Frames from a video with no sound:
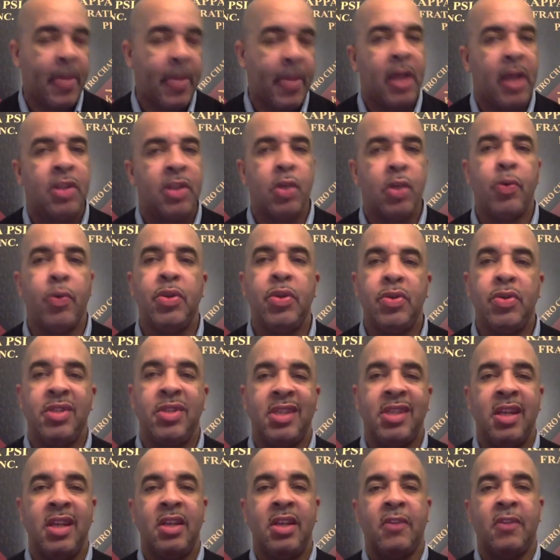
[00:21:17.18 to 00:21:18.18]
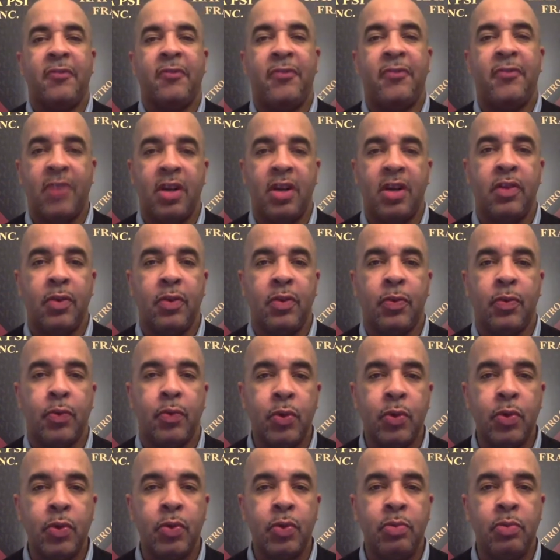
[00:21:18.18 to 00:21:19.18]
So when you sit in the front of the
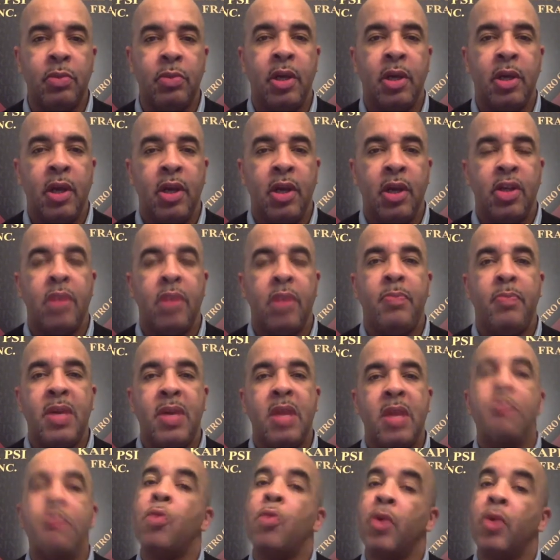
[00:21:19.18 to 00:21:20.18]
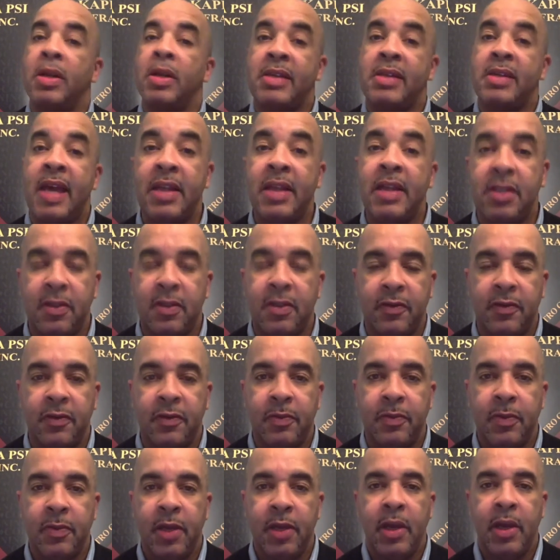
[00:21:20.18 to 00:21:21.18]
room, you're being more attentive.
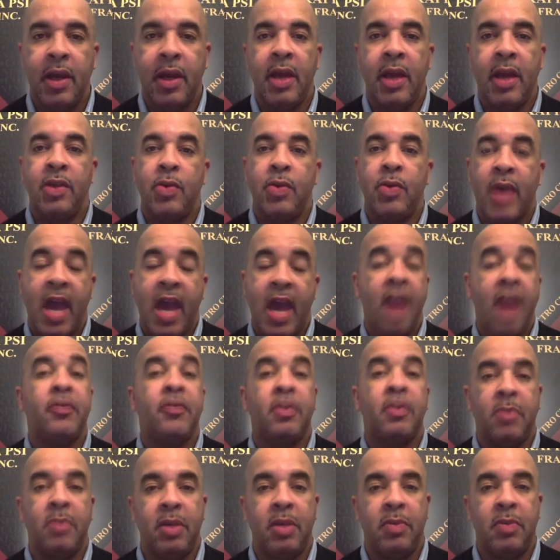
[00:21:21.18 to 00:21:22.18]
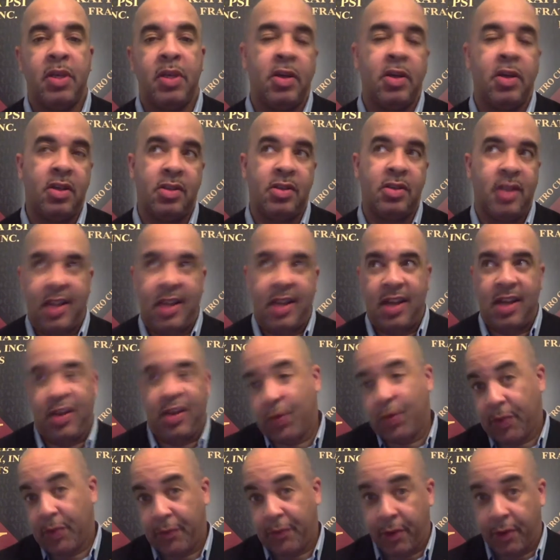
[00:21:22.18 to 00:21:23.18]
And you have to be because
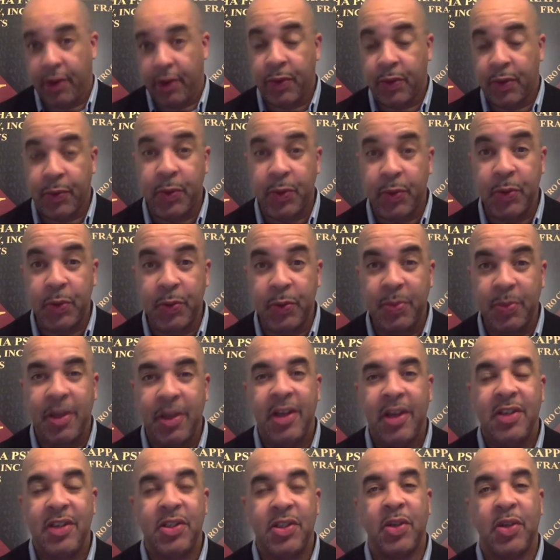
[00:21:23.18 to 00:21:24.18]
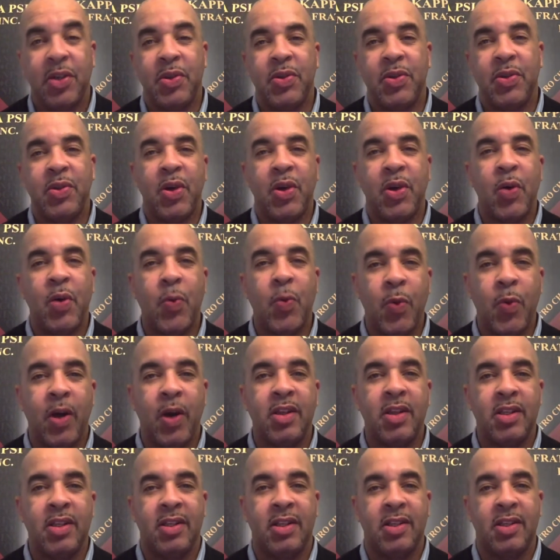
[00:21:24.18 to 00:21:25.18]
you're in front of the room. So you don't
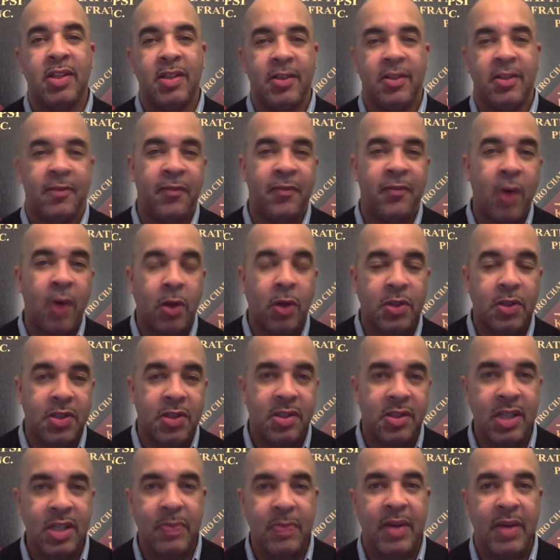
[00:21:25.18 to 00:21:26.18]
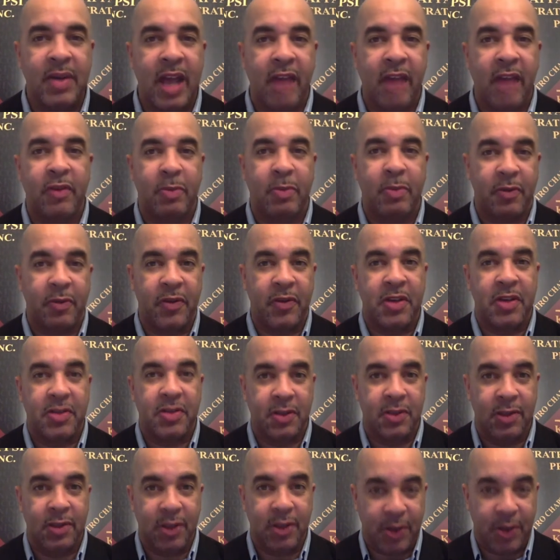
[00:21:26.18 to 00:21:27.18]
want to fall asleep and have the professor
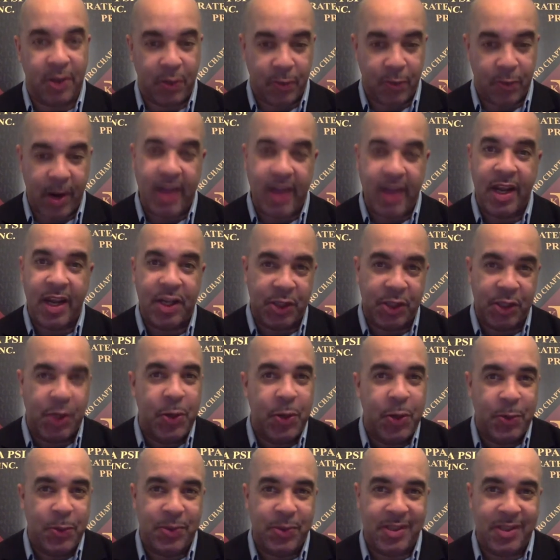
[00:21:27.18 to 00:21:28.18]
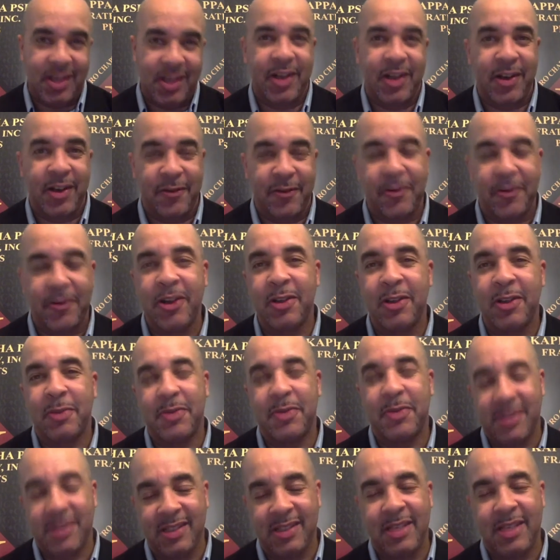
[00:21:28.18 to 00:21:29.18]
looking right at you sitting in front of them
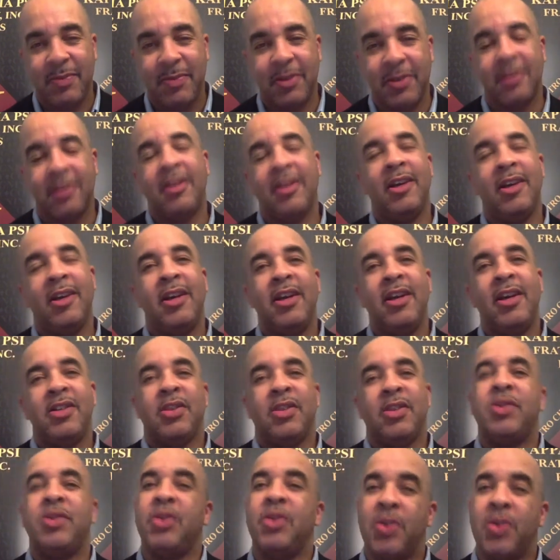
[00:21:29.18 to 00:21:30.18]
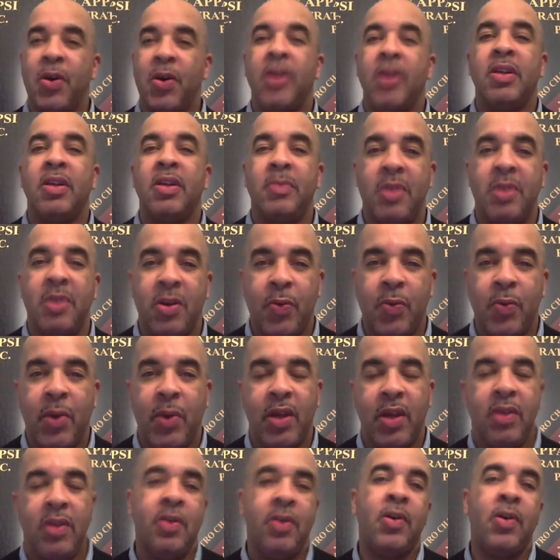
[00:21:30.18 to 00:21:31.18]
sleeping. So you're going to be
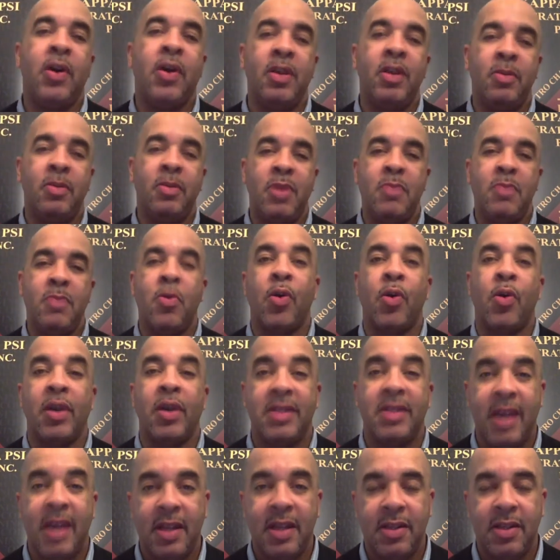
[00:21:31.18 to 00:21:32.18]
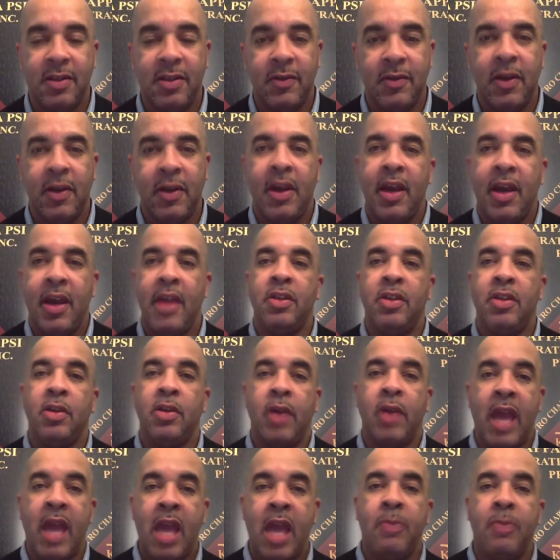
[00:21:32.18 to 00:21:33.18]
awake. You're going to be more attentive. And
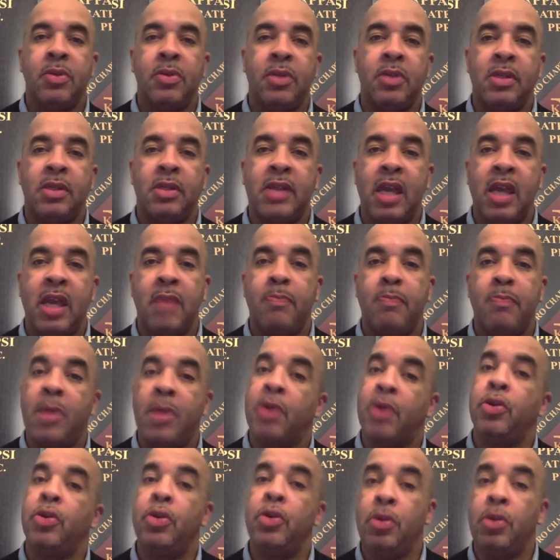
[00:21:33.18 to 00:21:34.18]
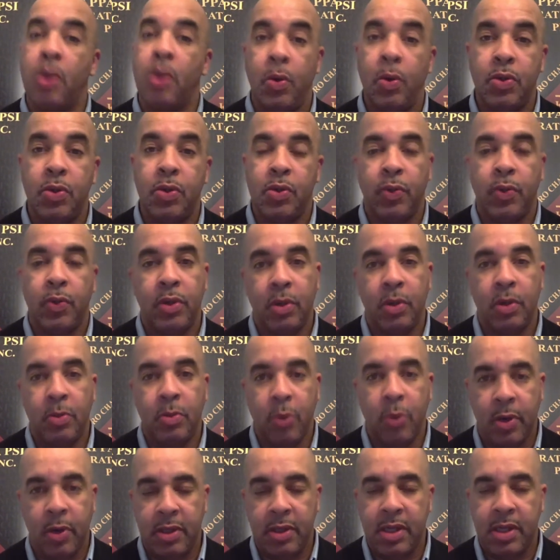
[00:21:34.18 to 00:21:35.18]
you're able to take better notes when you're
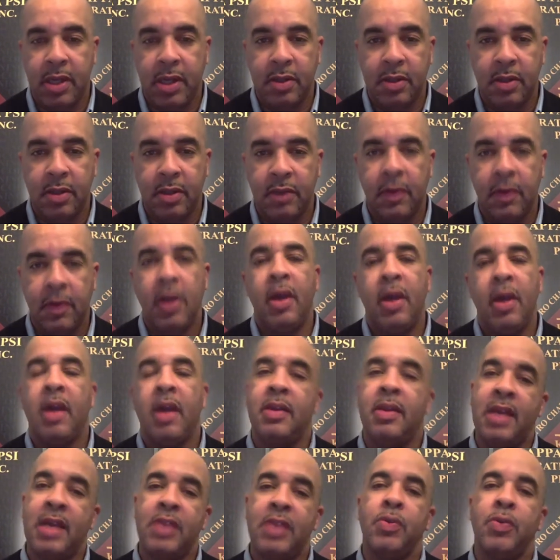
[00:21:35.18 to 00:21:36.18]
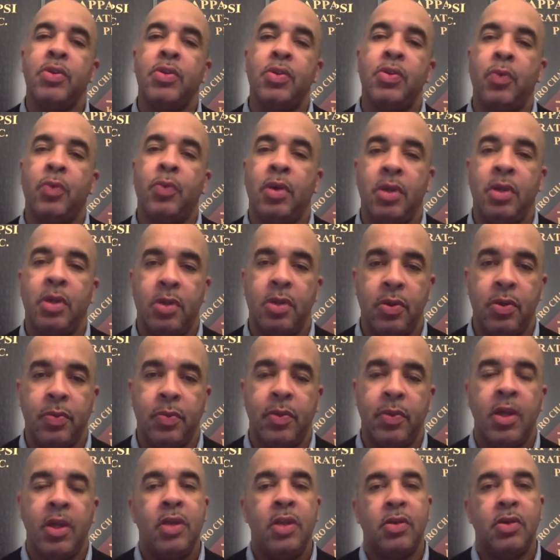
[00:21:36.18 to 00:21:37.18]
more attentive. And that's what you want to do.
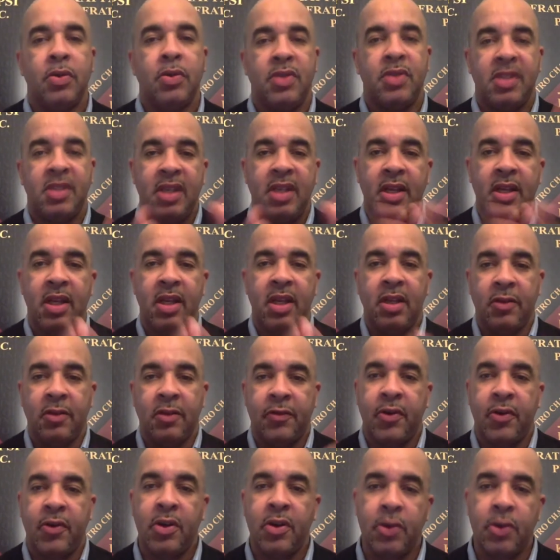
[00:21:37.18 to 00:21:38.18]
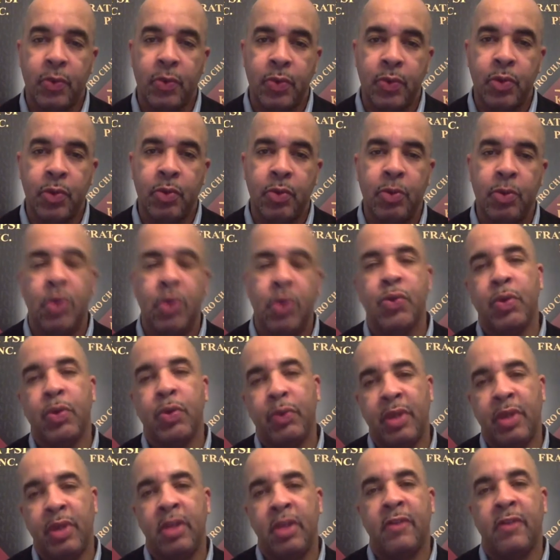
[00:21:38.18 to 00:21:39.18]
So sit in the front of the room, usually
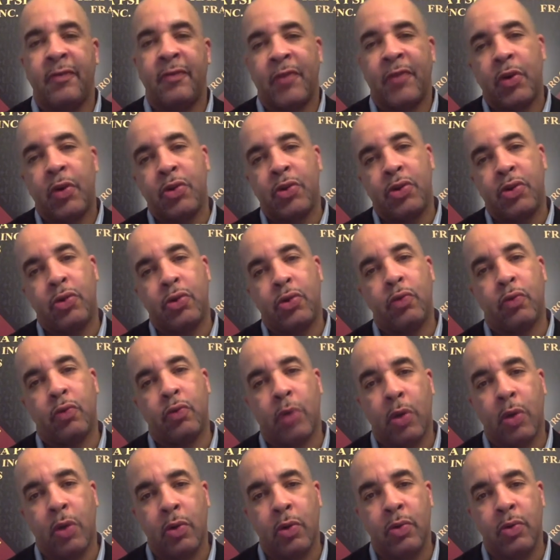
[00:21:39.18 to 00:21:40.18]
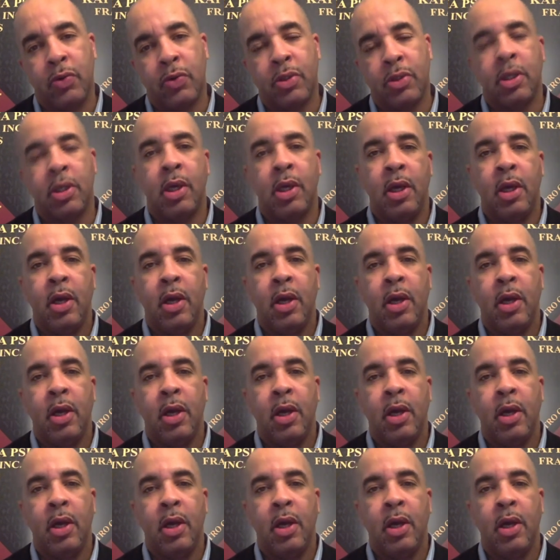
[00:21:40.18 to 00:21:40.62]
within the first 2 rows.